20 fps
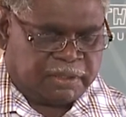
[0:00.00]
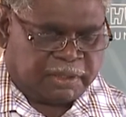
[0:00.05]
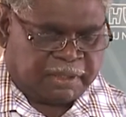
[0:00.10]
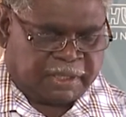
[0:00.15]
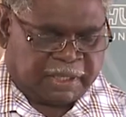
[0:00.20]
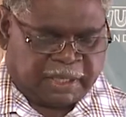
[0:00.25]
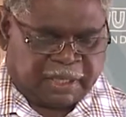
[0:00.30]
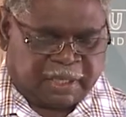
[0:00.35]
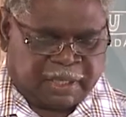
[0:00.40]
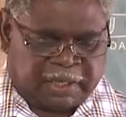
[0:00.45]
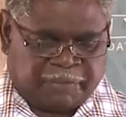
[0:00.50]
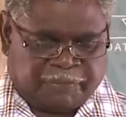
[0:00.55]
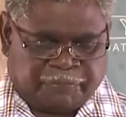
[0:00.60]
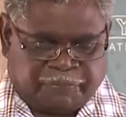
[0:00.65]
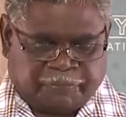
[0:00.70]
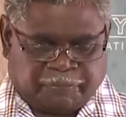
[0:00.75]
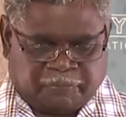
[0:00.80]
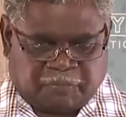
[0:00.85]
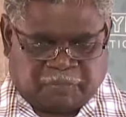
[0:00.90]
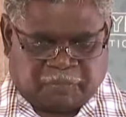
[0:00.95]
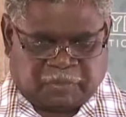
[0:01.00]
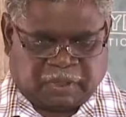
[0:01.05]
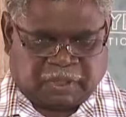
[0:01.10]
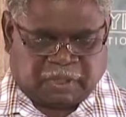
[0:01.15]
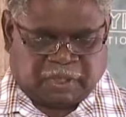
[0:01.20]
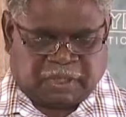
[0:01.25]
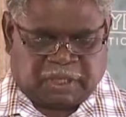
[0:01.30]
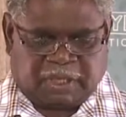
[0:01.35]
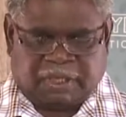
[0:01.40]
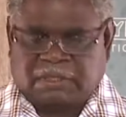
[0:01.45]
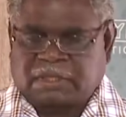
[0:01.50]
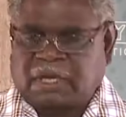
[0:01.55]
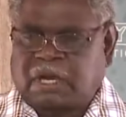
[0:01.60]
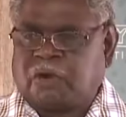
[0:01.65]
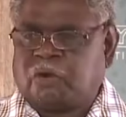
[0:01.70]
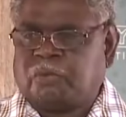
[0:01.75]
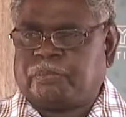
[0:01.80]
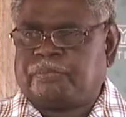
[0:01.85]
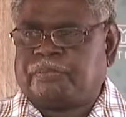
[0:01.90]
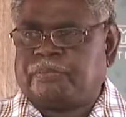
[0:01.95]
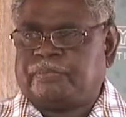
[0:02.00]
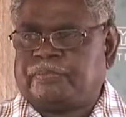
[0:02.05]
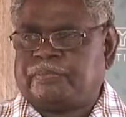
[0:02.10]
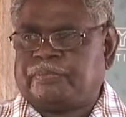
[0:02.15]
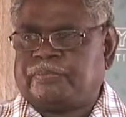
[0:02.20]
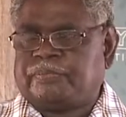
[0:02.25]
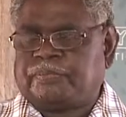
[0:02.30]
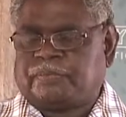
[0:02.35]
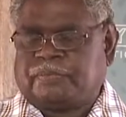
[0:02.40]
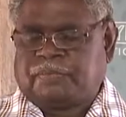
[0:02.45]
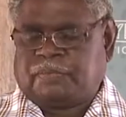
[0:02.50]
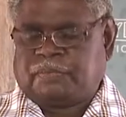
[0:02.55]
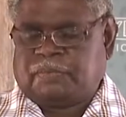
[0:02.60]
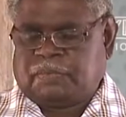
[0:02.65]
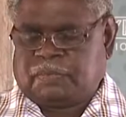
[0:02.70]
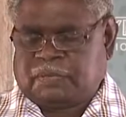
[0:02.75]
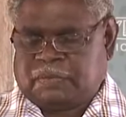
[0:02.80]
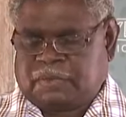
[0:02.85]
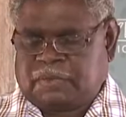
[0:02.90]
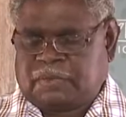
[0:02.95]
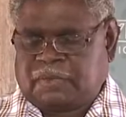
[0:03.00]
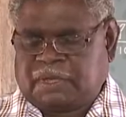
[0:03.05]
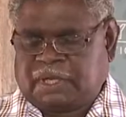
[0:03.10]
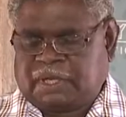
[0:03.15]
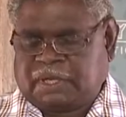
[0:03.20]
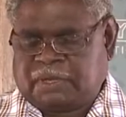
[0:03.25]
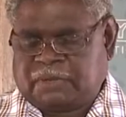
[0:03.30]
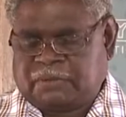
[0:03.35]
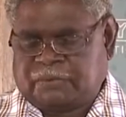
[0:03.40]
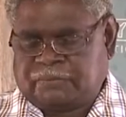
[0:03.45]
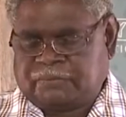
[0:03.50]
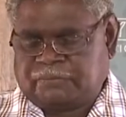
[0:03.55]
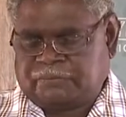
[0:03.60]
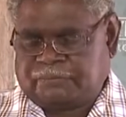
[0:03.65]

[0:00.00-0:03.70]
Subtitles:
There is hope. Thank you.